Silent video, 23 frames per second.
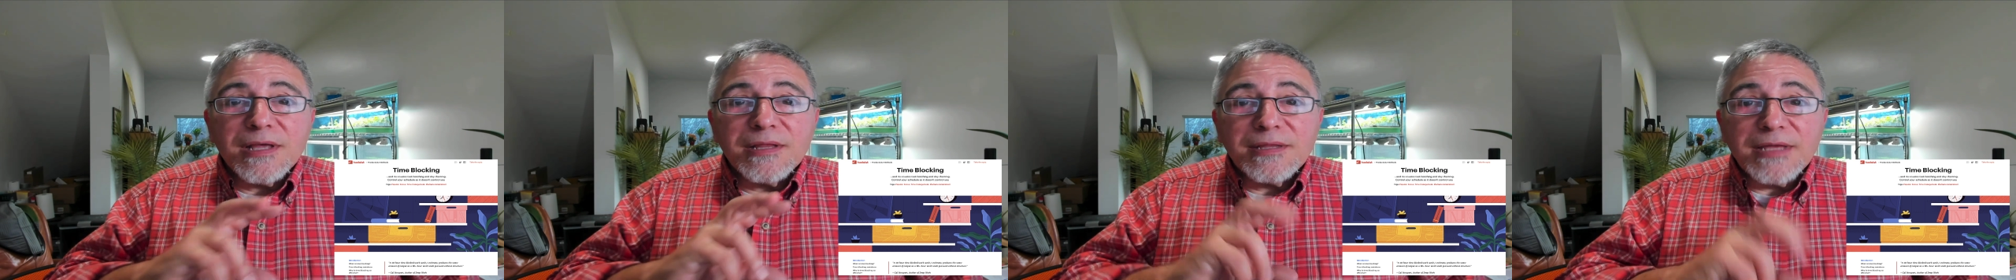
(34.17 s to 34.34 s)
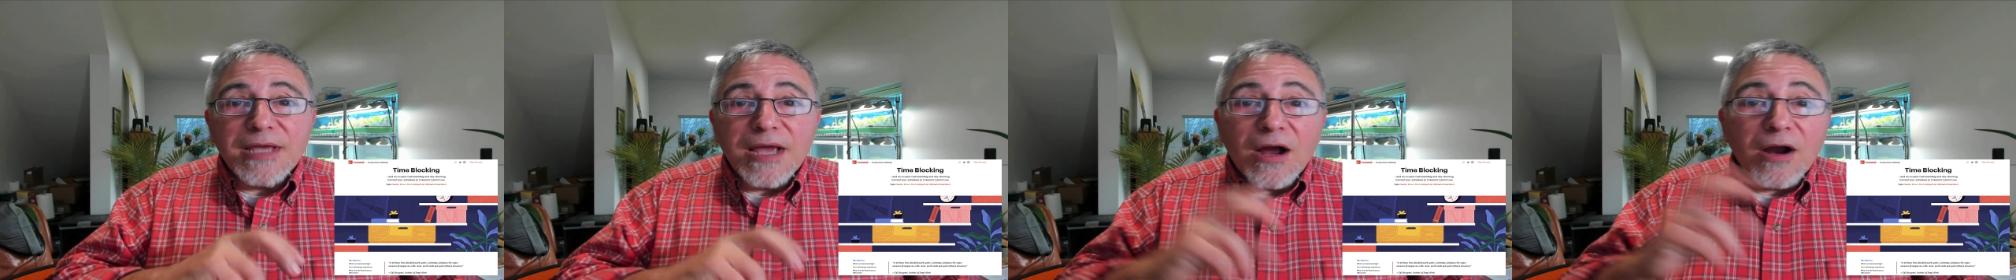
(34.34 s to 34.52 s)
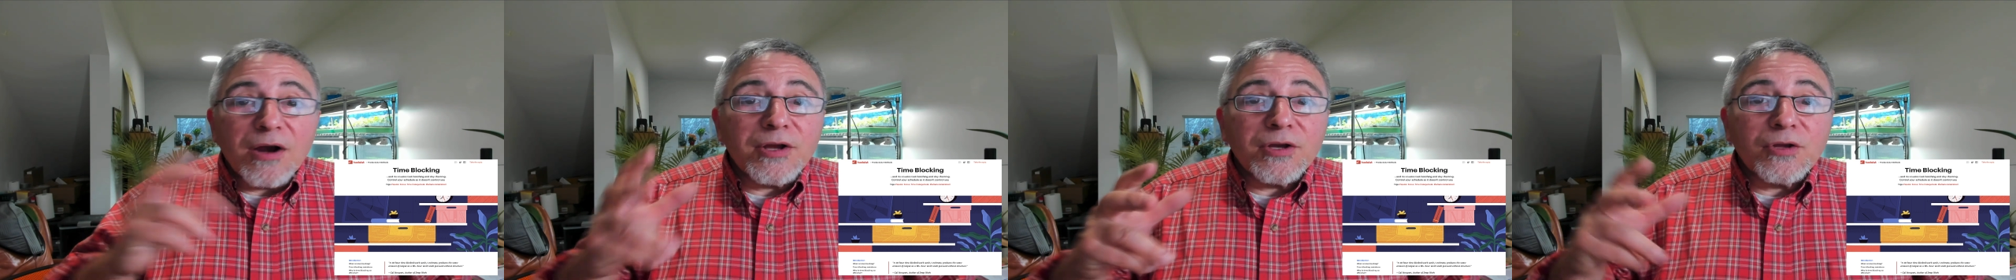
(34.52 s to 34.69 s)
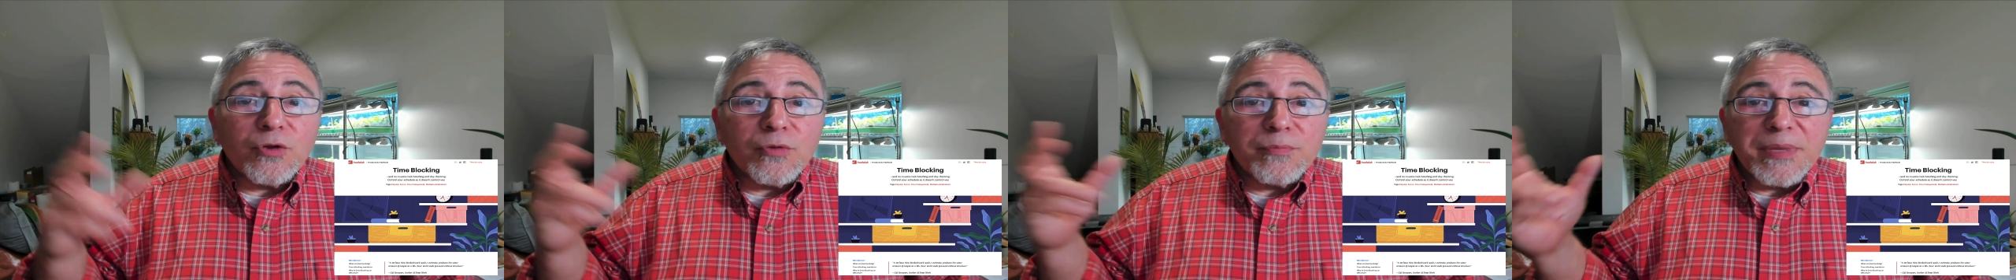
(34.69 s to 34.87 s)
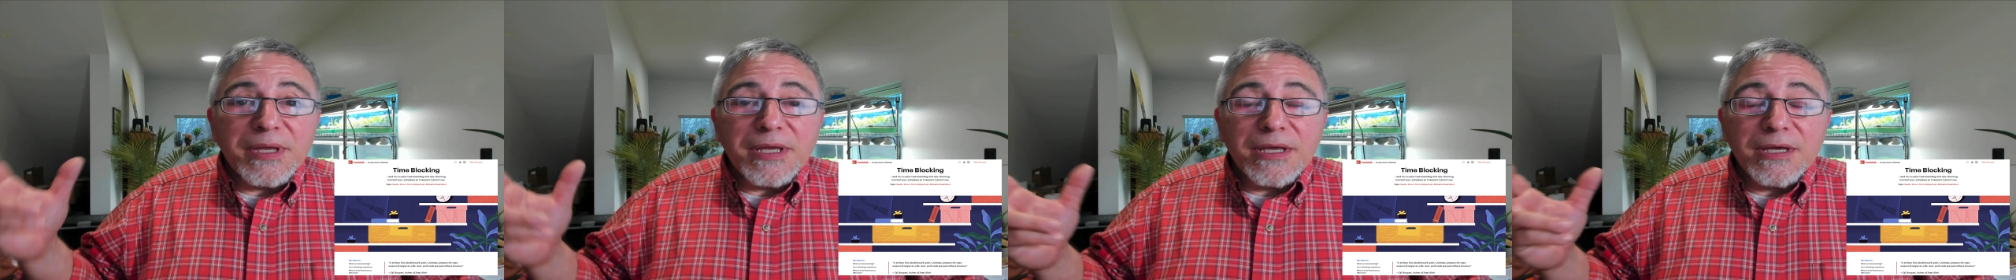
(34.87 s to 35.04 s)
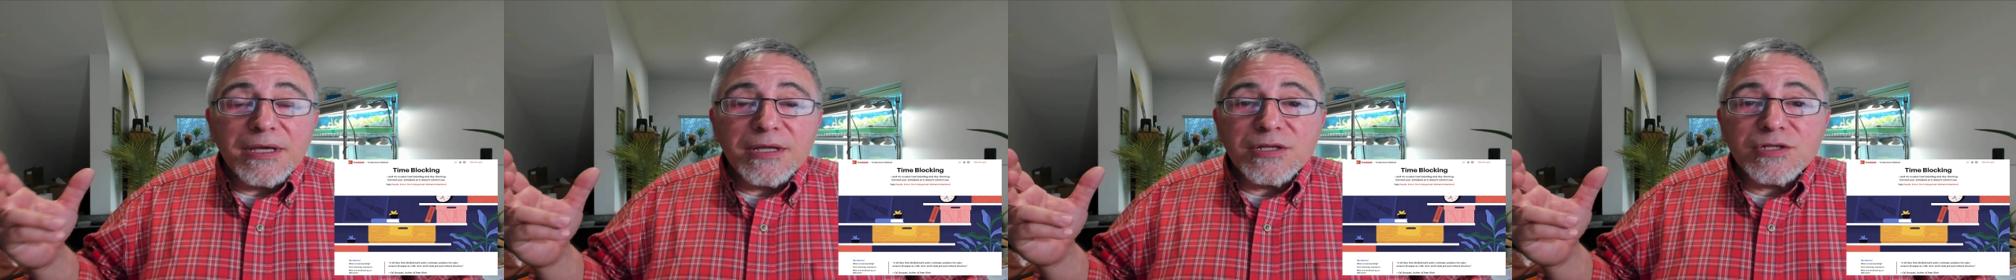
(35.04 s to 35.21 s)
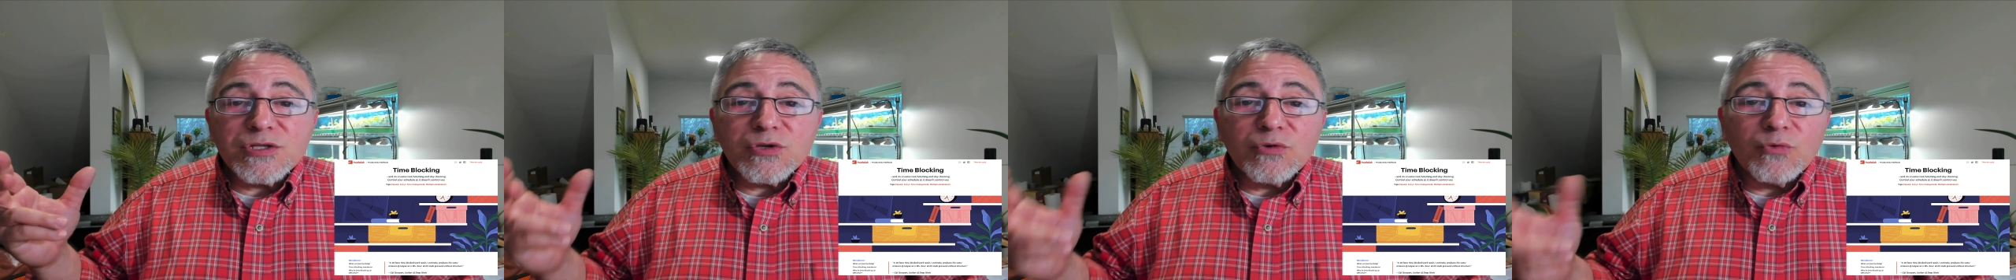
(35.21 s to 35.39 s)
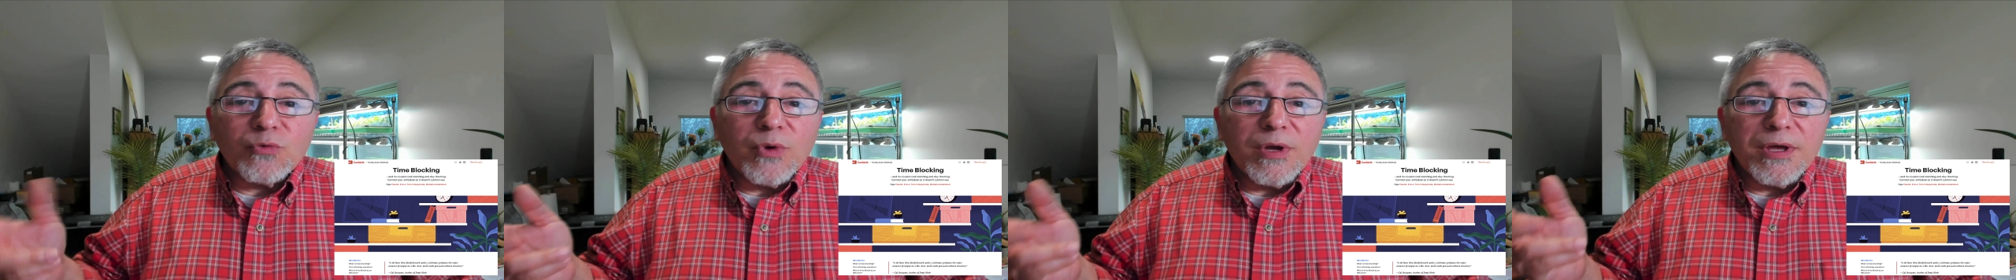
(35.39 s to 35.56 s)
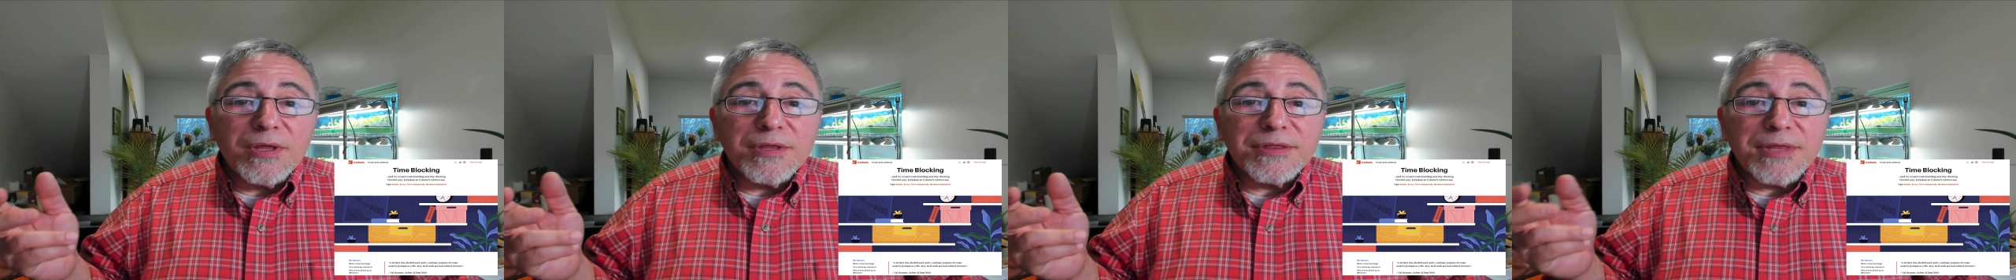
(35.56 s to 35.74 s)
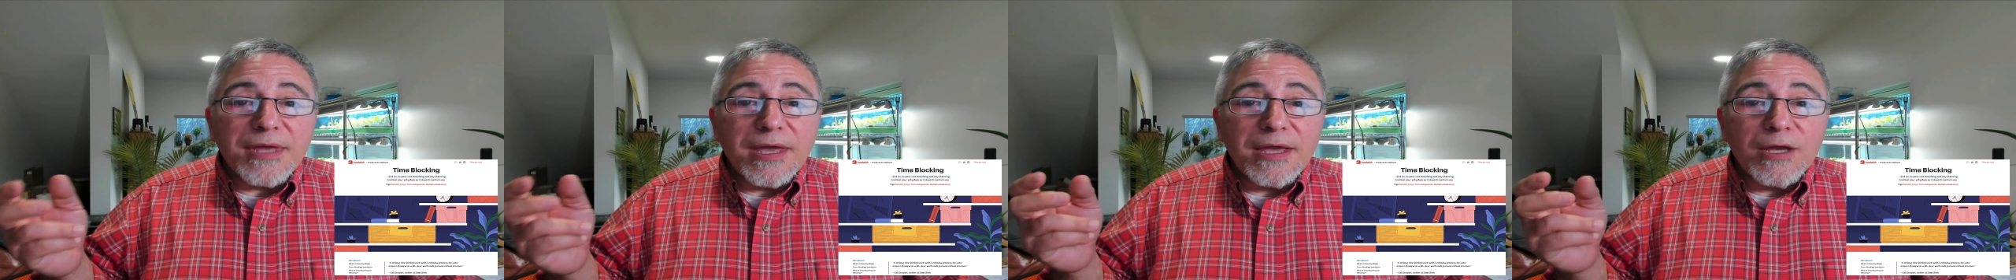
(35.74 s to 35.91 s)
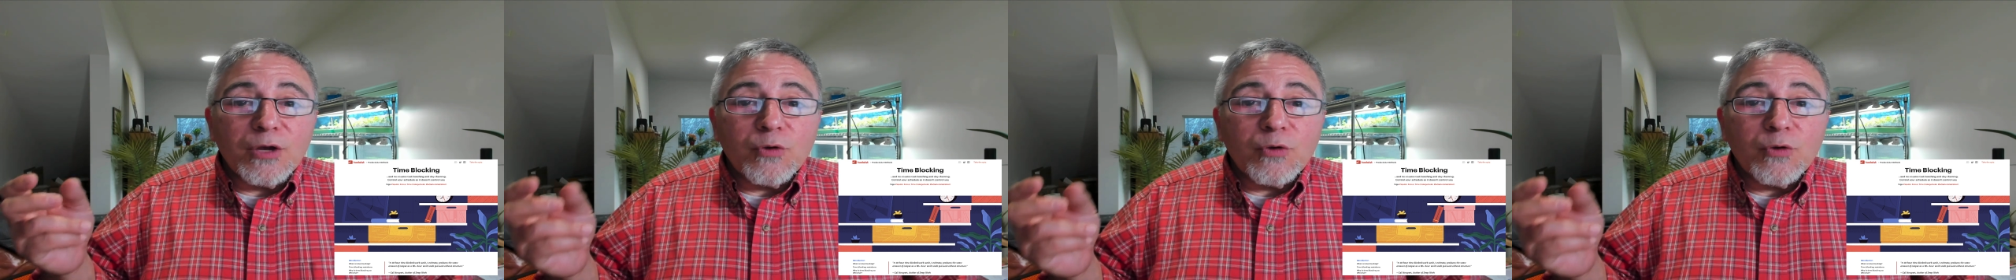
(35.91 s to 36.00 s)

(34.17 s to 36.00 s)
The article begins with a